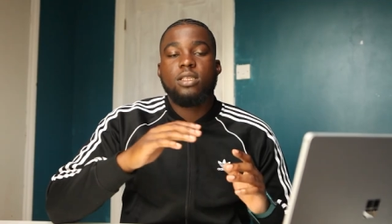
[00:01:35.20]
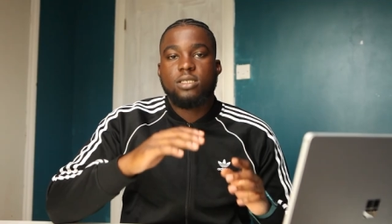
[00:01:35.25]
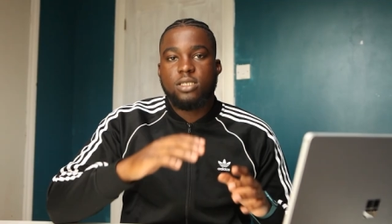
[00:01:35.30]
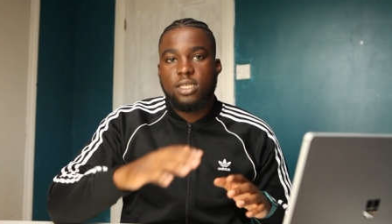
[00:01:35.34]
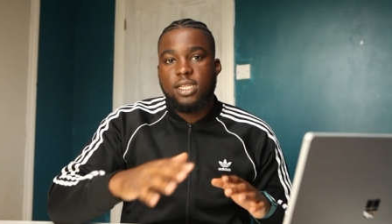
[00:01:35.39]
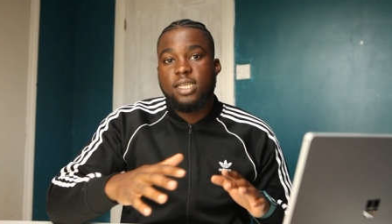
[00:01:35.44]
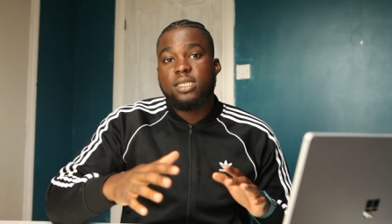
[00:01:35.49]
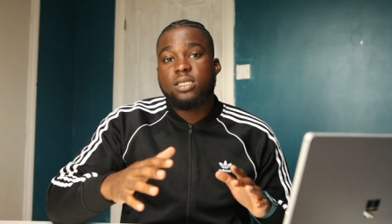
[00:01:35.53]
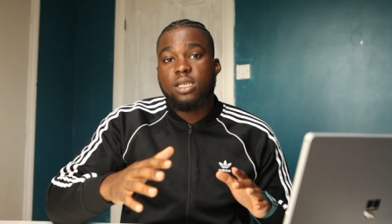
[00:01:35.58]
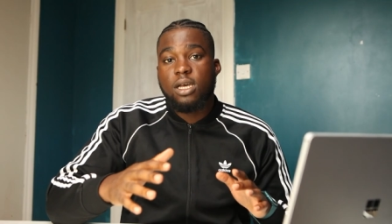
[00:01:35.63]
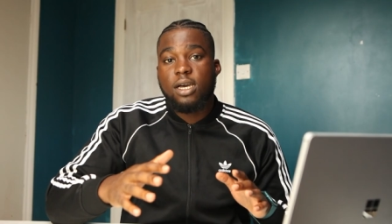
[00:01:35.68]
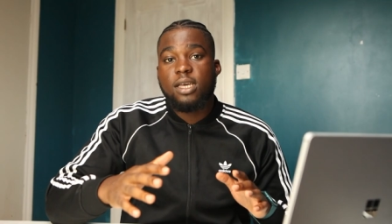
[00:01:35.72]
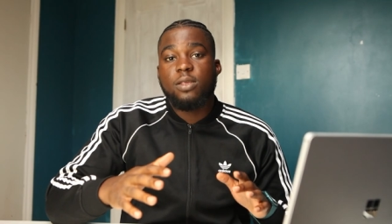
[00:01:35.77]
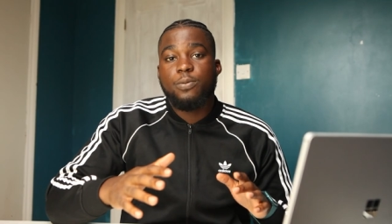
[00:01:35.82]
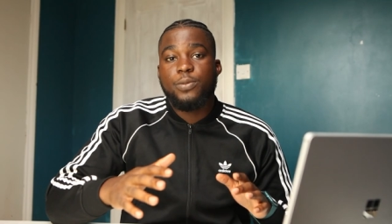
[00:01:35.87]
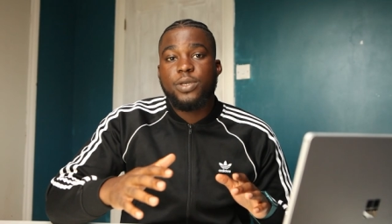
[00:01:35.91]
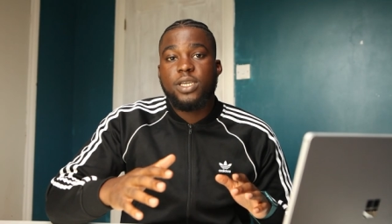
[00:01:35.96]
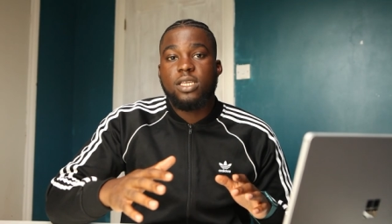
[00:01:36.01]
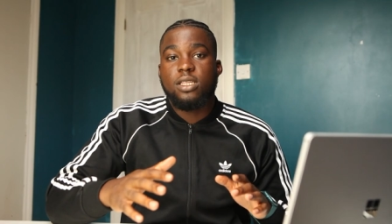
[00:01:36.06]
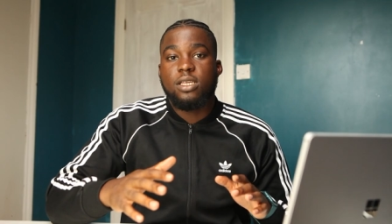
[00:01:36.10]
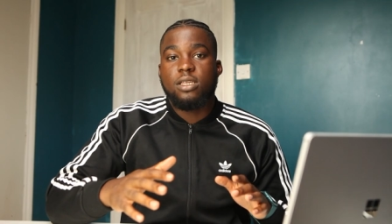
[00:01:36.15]
So let's start at the
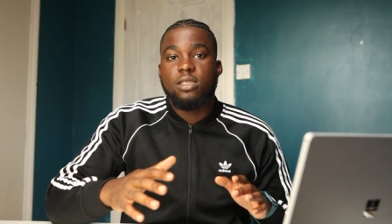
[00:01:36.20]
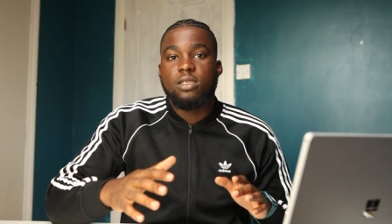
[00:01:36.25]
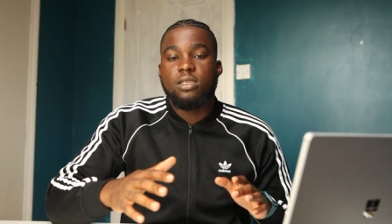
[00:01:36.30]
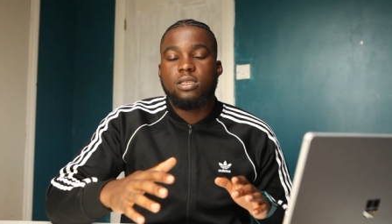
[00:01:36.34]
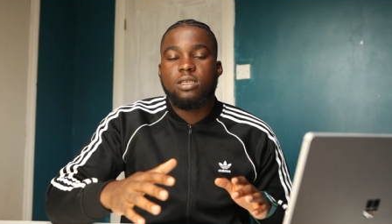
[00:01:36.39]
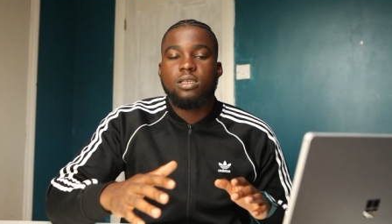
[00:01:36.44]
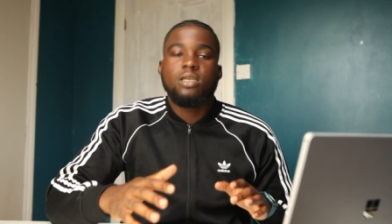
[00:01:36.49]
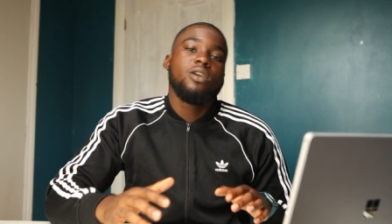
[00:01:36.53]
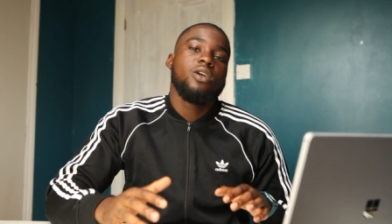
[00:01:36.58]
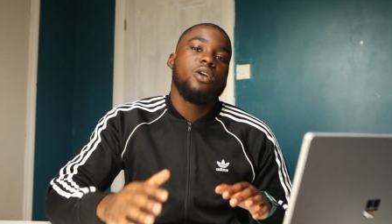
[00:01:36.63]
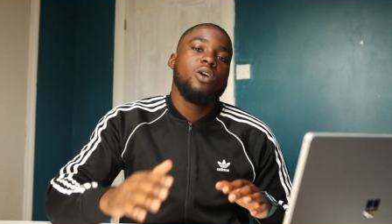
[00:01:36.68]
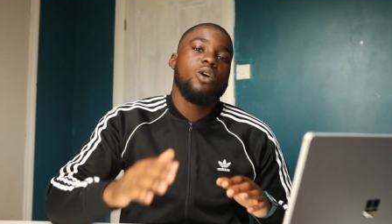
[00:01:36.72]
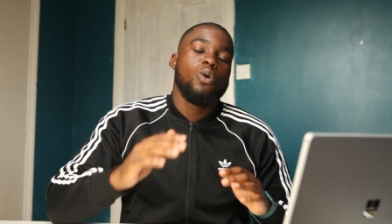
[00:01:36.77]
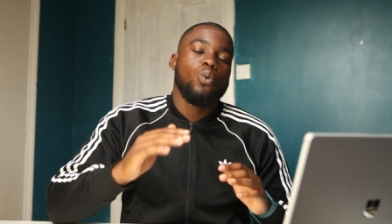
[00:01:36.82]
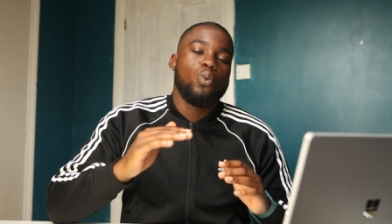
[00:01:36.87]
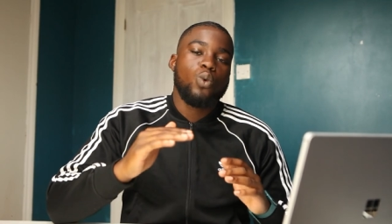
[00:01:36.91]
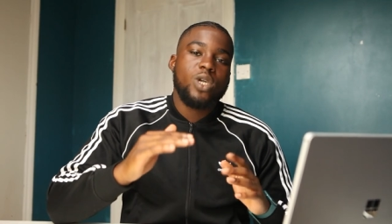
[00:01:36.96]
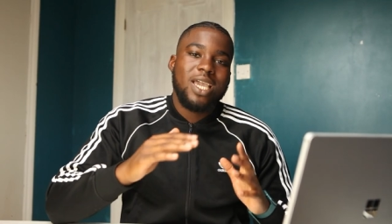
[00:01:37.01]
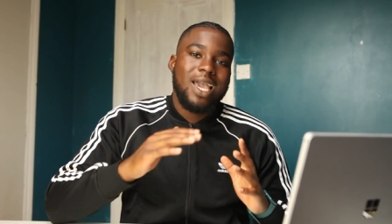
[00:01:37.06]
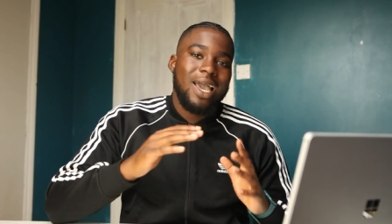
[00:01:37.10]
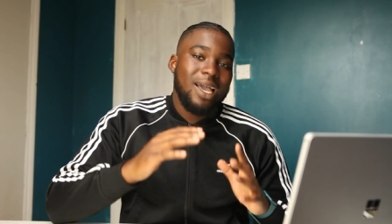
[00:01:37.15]
beginning.
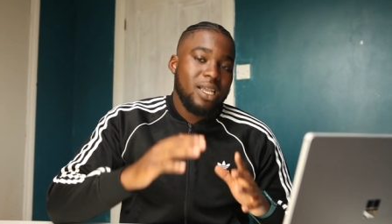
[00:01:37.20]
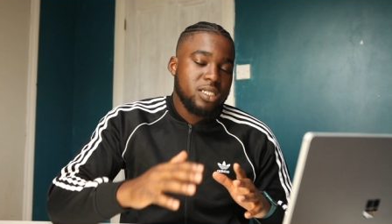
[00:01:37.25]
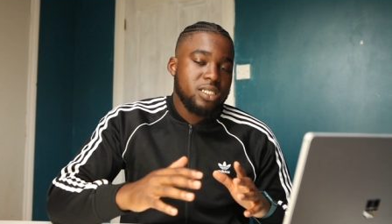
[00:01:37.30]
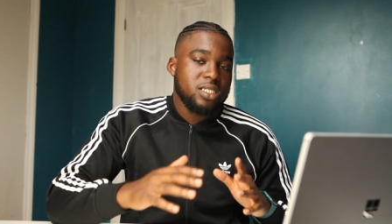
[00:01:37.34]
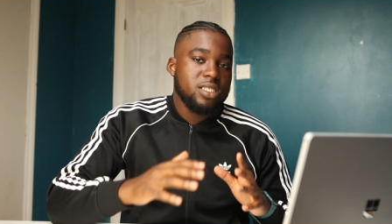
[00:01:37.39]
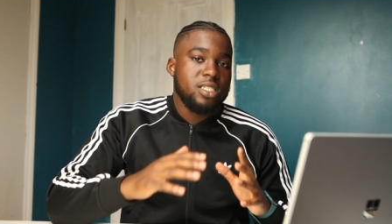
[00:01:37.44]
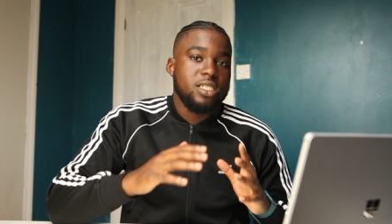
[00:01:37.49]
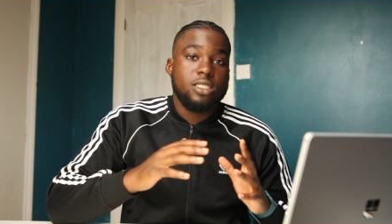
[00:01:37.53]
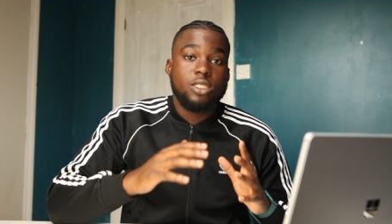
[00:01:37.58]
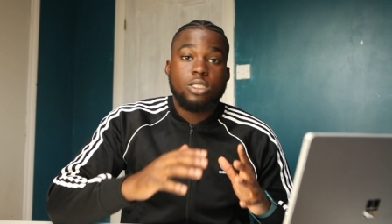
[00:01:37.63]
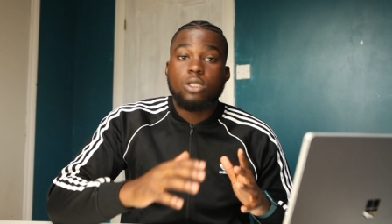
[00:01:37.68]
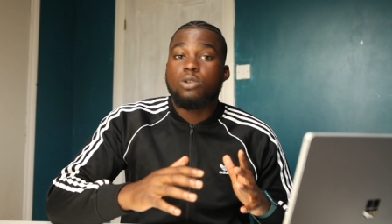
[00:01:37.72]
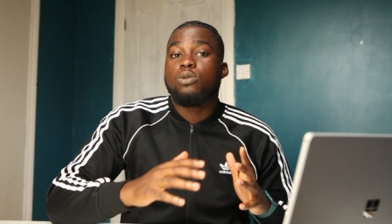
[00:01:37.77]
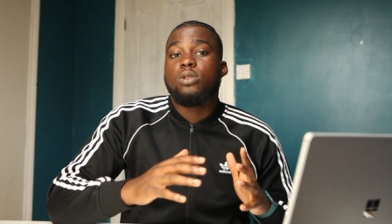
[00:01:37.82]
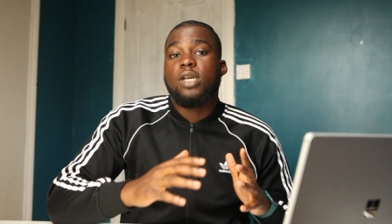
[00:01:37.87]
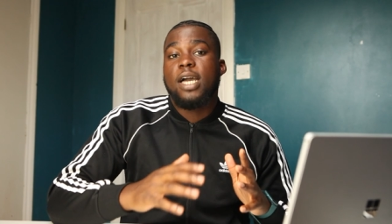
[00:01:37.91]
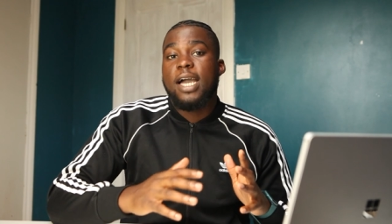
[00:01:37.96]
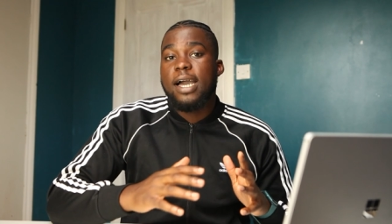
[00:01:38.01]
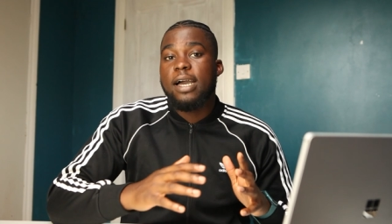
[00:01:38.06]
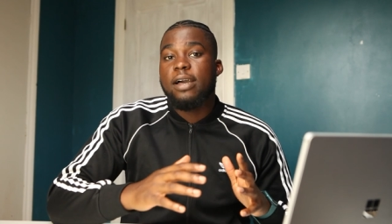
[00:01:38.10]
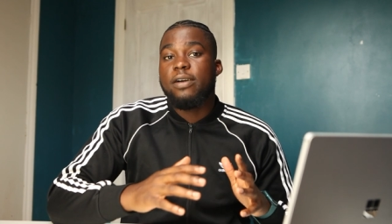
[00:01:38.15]
We actually don't
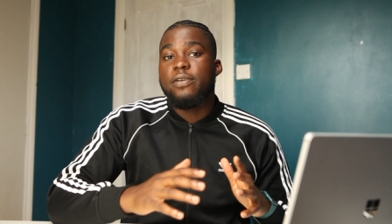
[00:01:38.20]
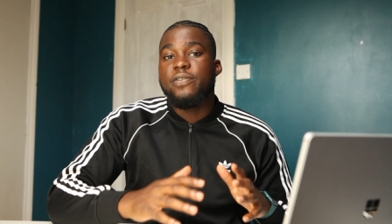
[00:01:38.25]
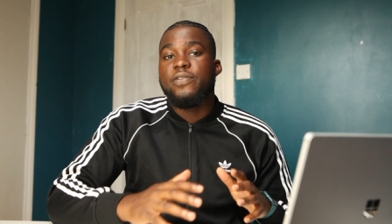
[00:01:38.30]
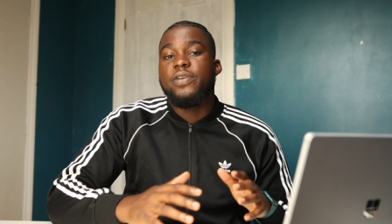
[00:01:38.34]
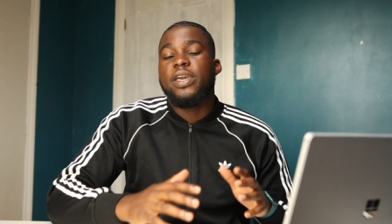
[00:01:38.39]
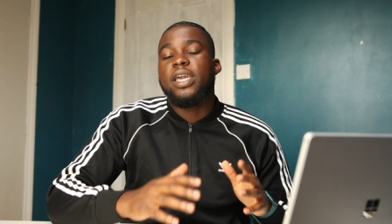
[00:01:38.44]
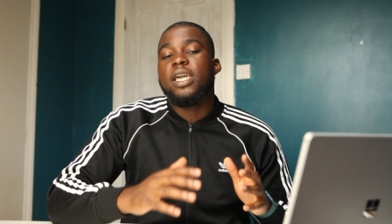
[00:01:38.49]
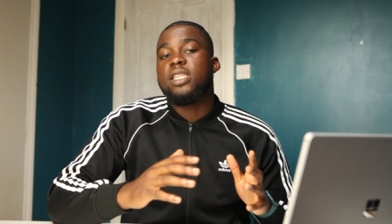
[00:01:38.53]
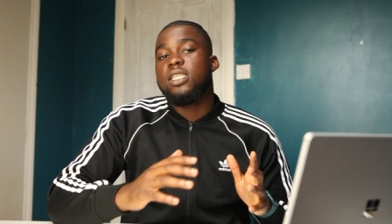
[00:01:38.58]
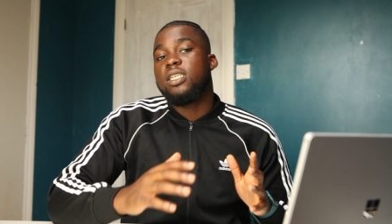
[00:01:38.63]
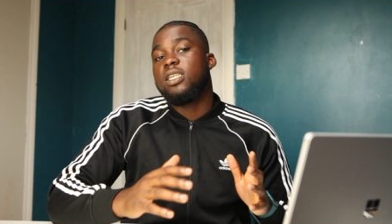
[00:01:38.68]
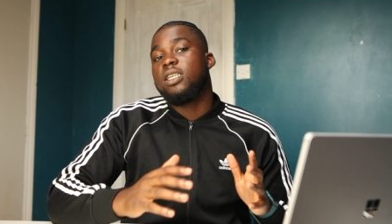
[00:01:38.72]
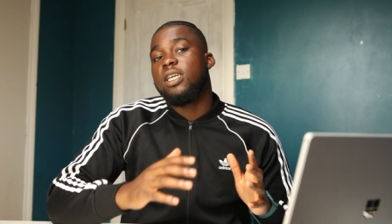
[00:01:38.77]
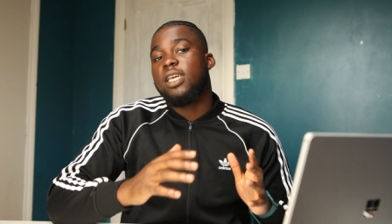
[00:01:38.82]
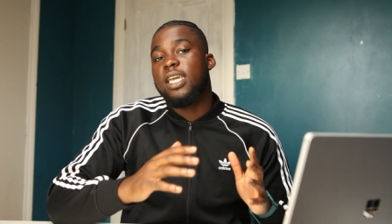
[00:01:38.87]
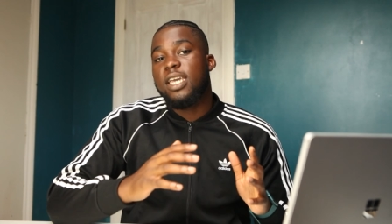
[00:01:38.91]
have any